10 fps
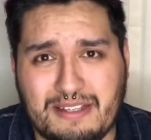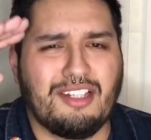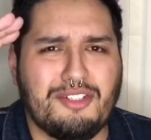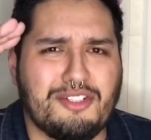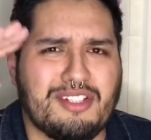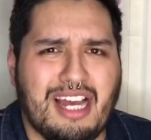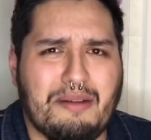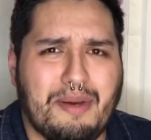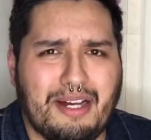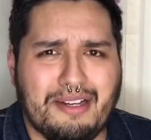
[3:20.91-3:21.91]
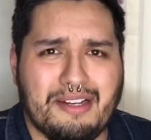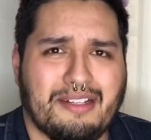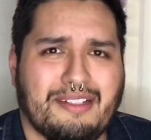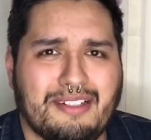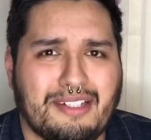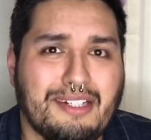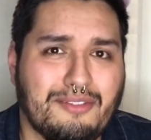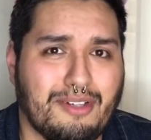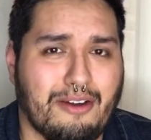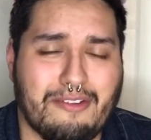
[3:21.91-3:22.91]
Salute you, Tide Pod,
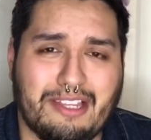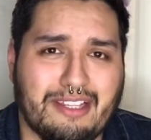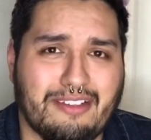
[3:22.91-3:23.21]
for everything